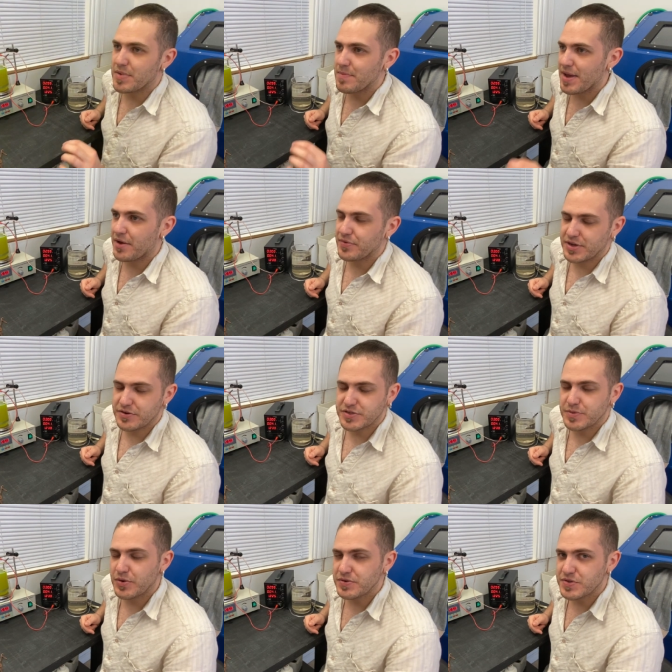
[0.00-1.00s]
amount that you're
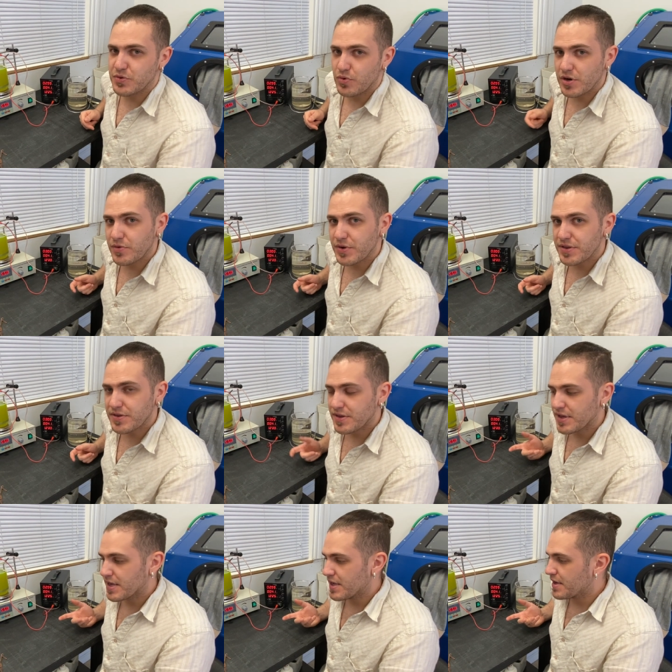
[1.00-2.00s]
supposed to work with
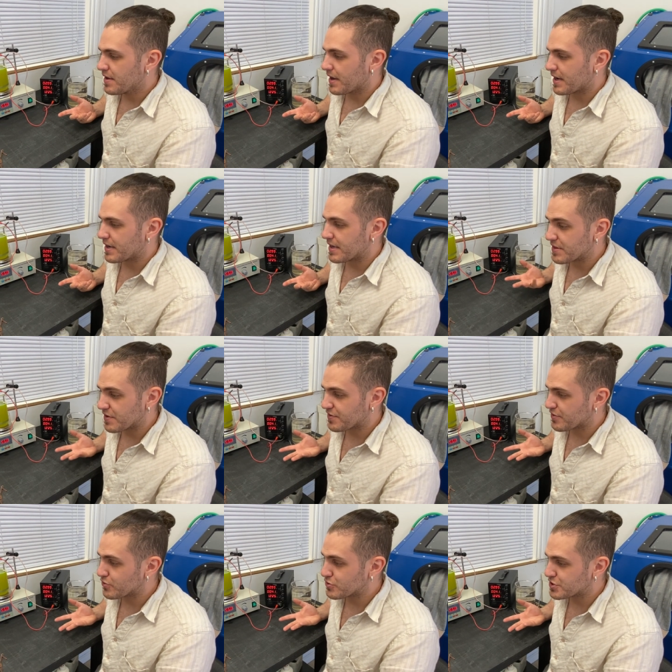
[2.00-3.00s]
uh, in the
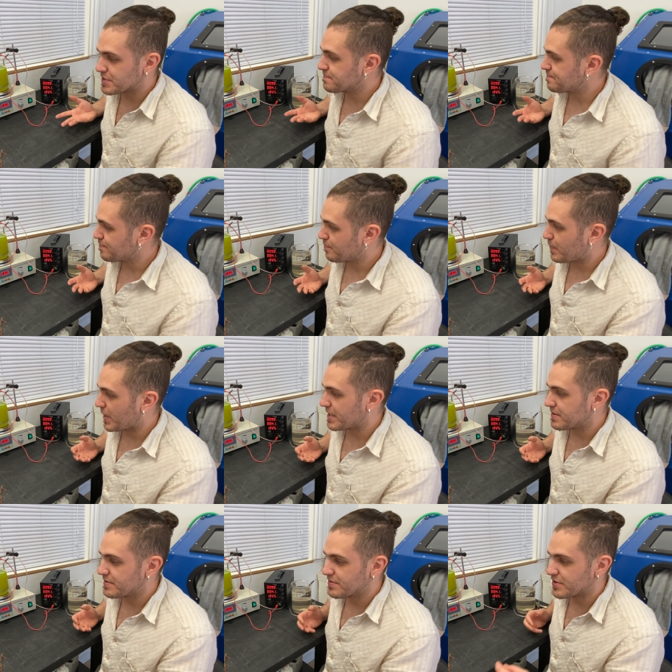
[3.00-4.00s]
solution,
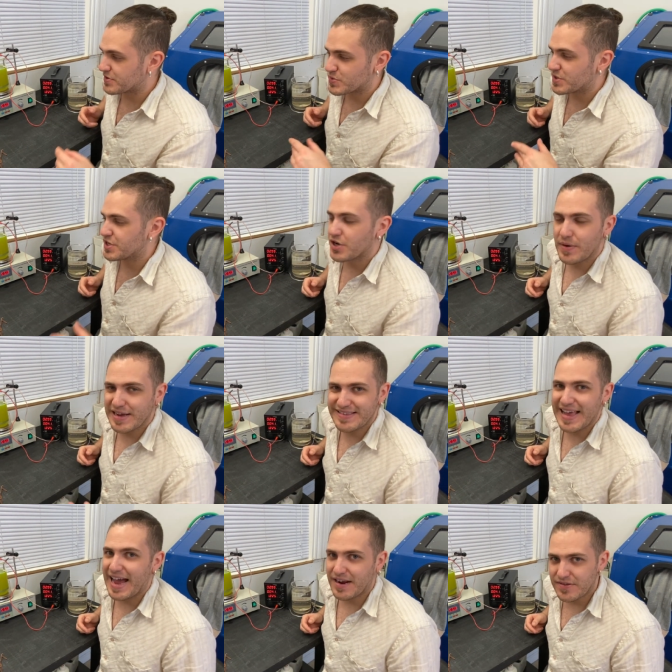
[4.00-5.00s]
but there's really no
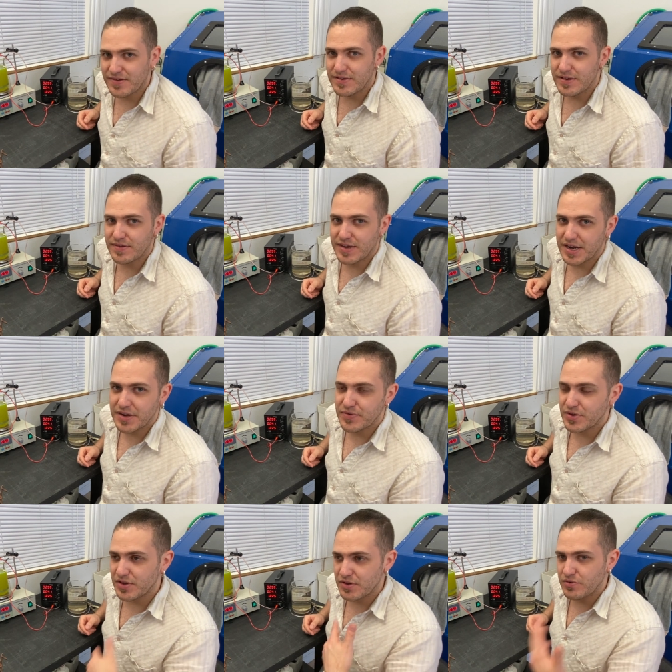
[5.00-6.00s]
exacts. It's kind of
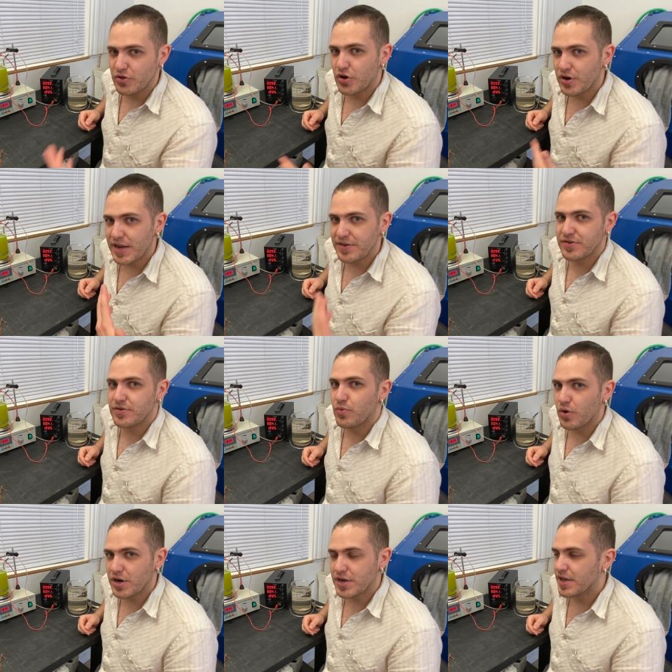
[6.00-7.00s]
you, you learn as you
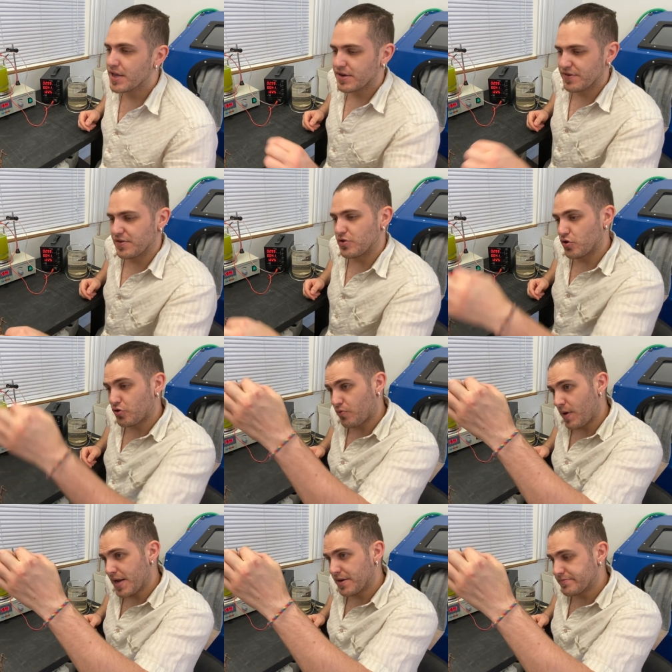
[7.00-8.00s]
work. Does it look
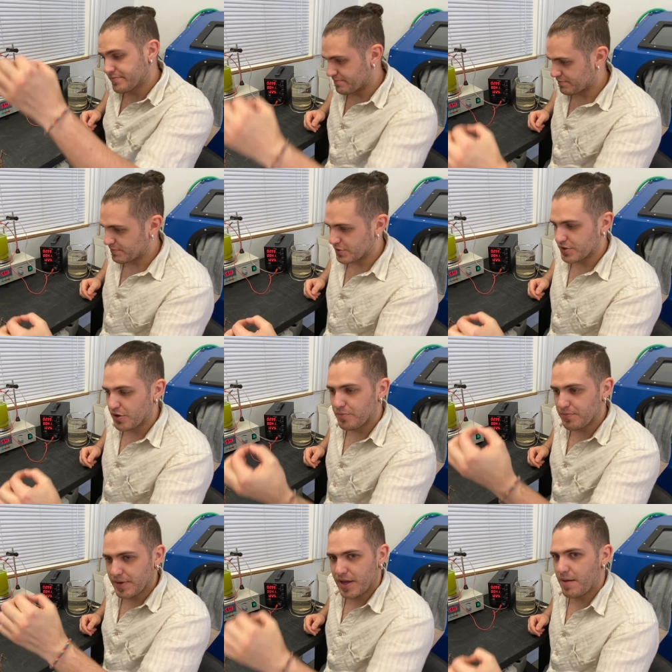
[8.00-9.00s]
right?
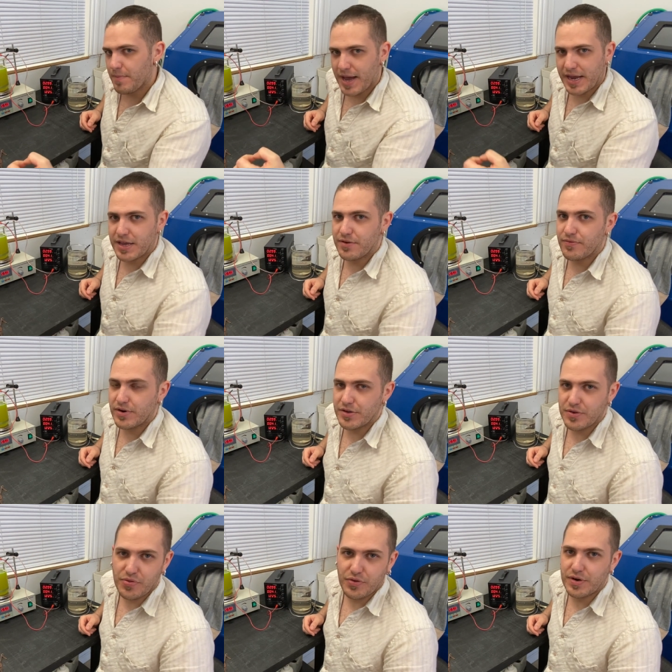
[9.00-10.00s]
Nope. Okay, back in for
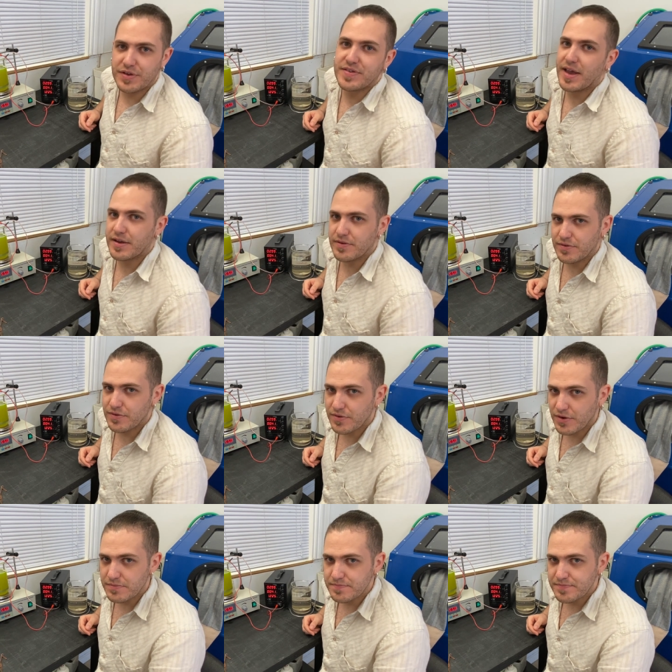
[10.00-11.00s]
another 30 seconds or
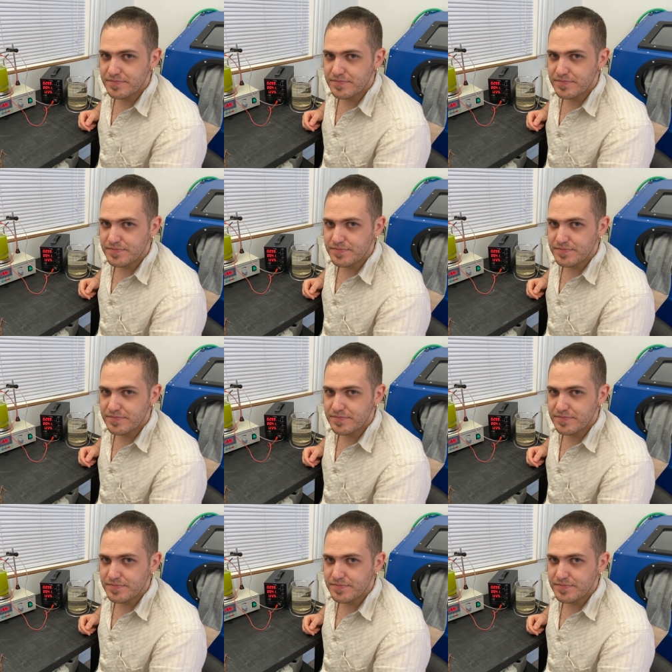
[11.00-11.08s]
so.